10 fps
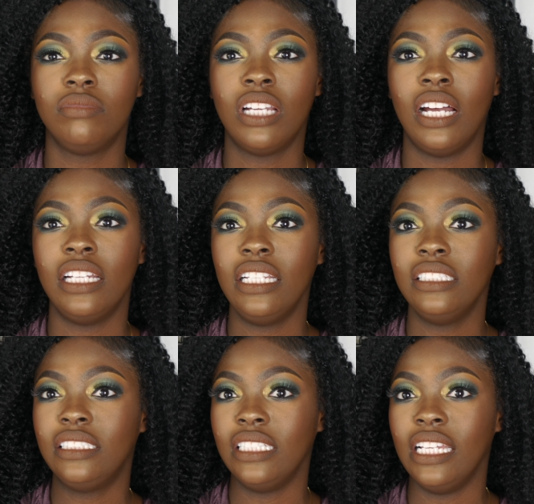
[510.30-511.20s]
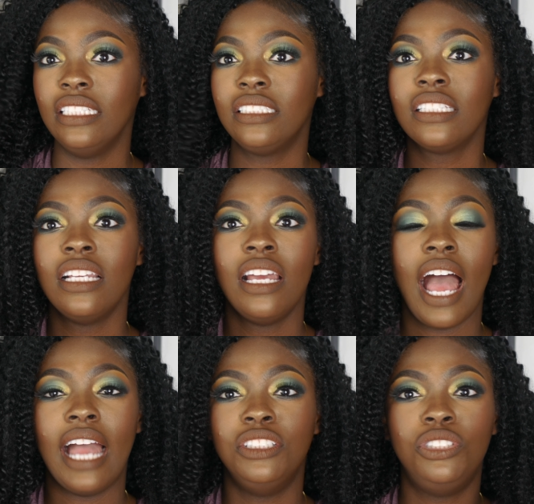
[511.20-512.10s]
cut it since.
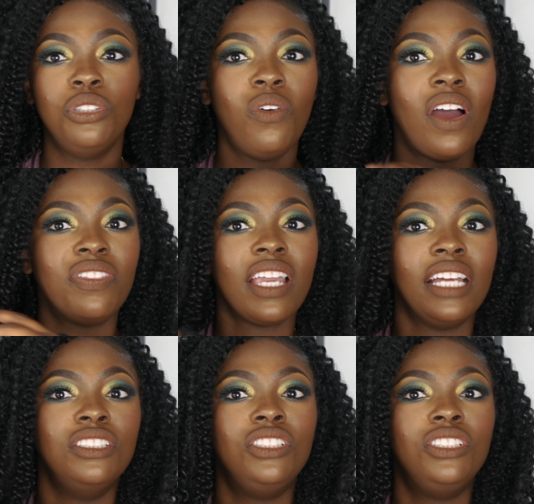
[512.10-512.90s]
I think I